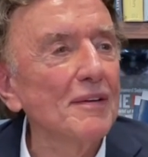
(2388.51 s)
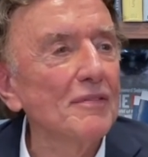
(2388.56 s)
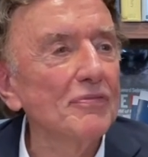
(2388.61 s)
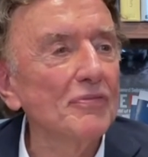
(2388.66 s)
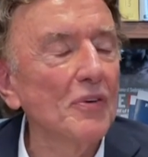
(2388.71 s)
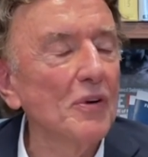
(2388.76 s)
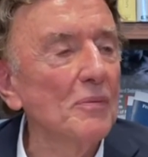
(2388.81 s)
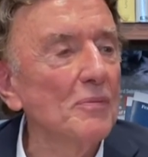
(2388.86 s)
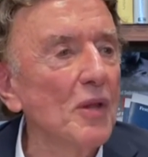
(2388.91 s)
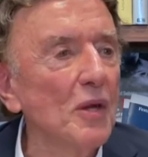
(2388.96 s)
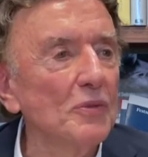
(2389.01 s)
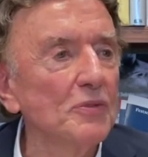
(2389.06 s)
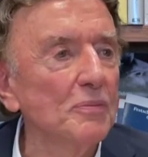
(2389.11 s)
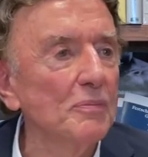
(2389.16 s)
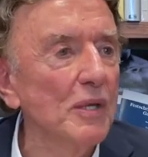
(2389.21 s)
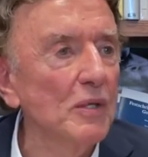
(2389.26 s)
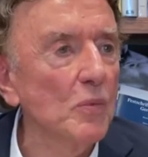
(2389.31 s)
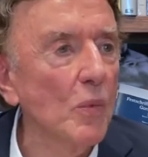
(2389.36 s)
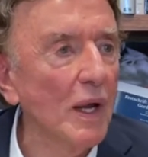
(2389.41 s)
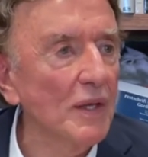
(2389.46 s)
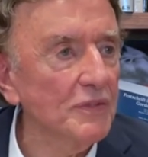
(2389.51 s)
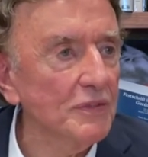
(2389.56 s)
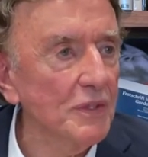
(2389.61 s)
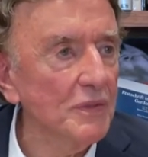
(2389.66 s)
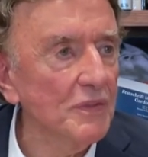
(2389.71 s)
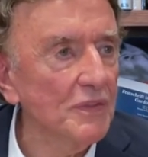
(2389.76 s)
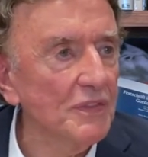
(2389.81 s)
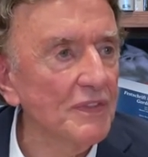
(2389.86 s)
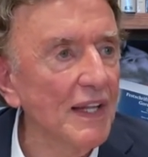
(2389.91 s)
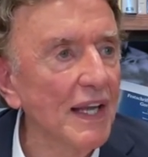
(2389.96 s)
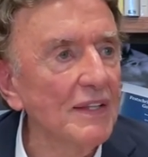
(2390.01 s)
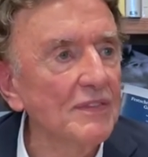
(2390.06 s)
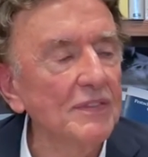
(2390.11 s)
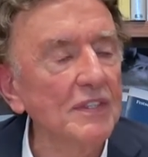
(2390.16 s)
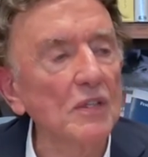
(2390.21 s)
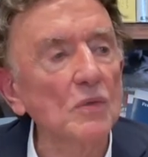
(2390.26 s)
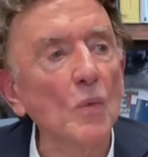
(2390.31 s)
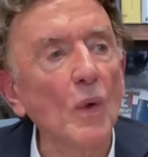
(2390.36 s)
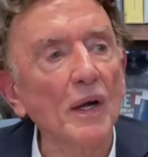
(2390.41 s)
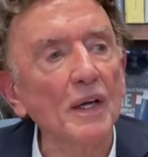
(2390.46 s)
from those Midwestern states
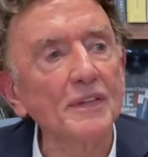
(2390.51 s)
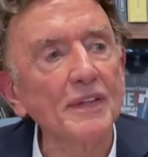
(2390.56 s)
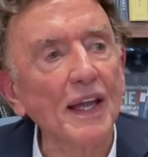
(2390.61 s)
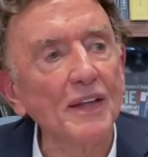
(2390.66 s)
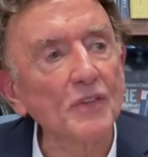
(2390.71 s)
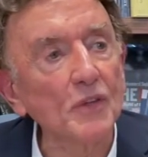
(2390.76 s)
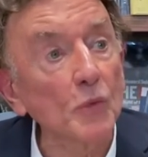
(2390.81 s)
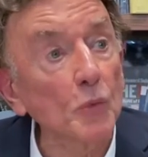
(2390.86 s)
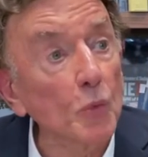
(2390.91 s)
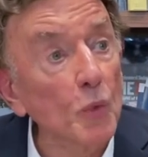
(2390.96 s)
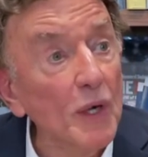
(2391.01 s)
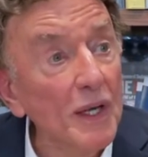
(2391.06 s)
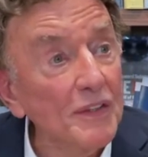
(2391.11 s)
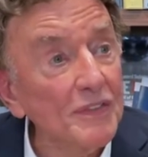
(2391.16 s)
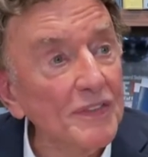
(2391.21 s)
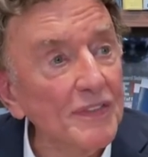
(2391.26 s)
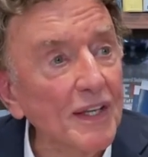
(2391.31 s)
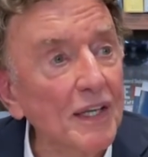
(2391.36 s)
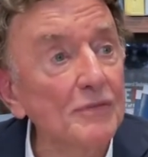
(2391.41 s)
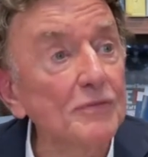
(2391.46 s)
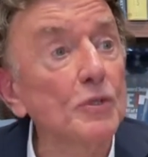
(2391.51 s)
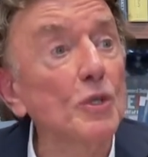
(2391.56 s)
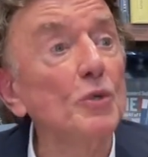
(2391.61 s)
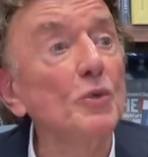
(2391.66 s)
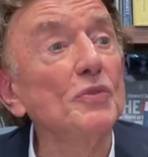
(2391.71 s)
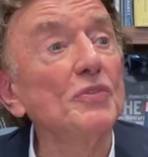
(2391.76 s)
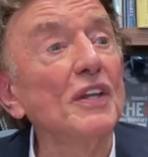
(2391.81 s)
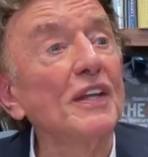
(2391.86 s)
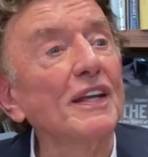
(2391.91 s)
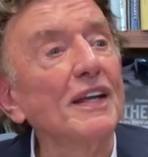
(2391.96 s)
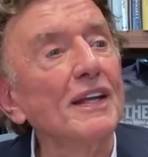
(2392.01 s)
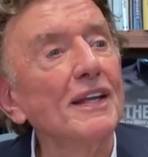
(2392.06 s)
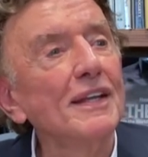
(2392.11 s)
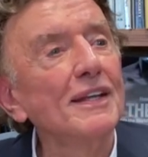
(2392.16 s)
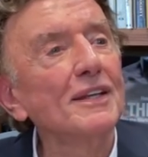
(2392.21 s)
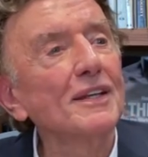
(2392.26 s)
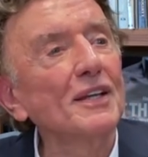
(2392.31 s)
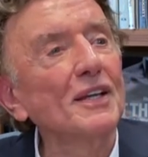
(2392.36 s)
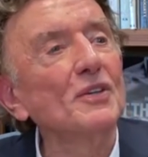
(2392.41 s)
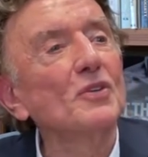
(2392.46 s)
didn't want to take the risk of losing
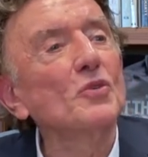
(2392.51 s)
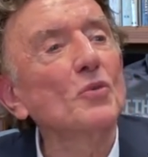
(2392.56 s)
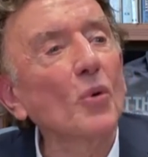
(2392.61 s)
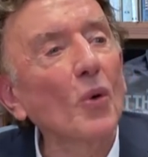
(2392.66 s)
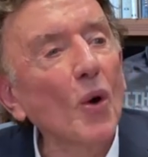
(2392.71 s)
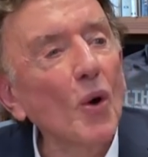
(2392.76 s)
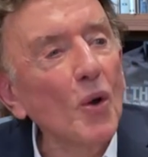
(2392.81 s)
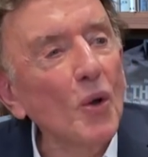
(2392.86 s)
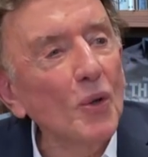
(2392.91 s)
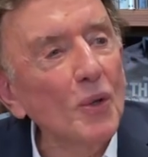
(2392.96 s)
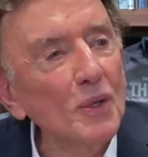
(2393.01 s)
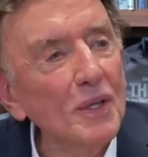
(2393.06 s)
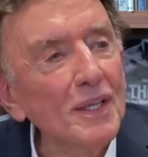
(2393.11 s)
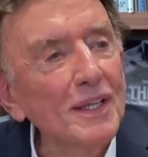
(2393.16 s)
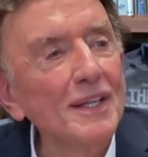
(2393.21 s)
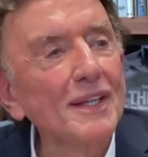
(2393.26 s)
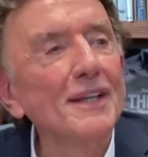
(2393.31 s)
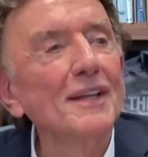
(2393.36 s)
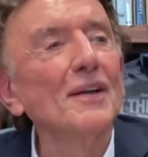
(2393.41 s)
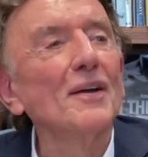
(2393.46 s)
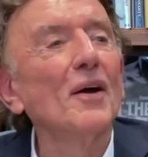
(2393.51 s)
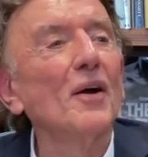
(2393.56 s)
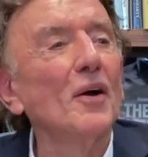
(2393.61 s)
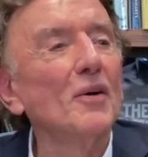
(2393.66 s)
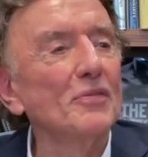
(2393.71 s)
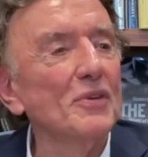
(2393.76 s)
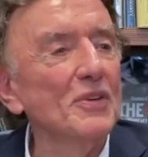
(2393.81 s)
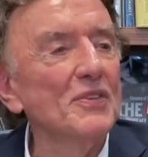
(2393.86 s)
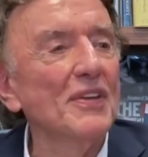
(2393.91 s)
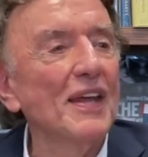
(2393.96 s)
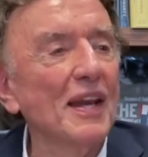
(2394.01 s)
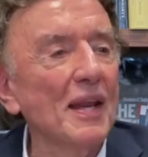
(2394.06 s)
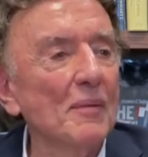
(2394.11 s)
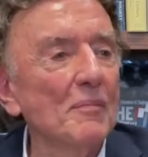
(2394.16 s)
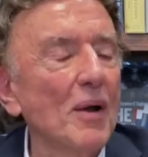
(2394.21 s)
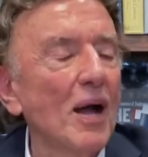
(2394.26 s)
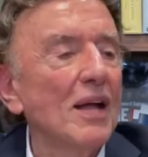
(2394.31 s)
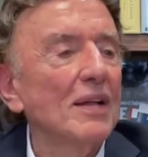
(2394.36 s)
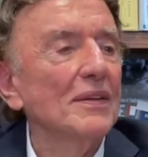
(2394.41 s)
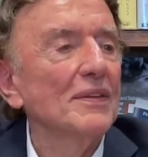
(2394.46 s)
control over setting
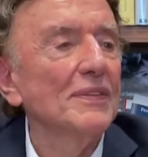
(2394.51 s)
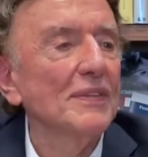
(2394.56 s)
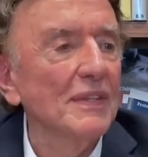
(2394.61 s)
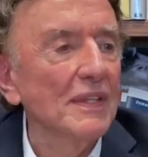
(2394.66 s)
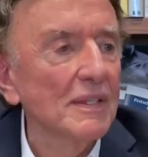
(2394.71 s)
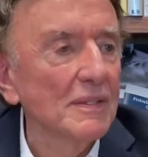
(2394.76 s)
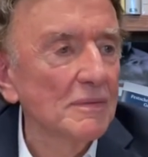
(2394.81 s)
policy.